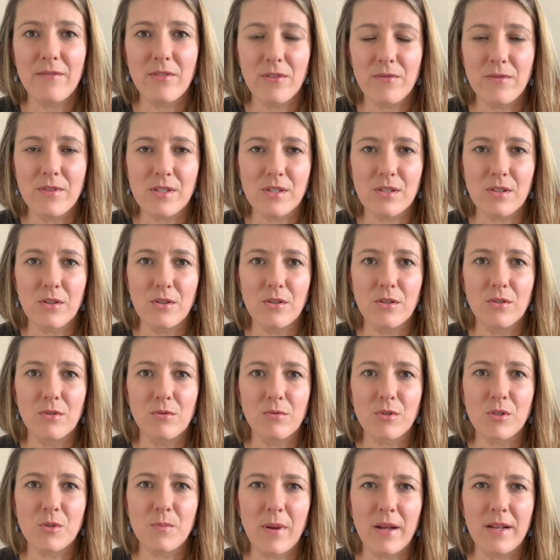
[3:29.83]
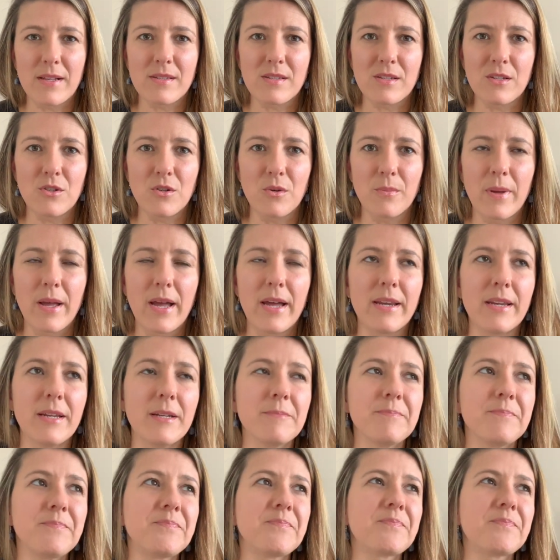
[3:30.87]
the physical response in your body.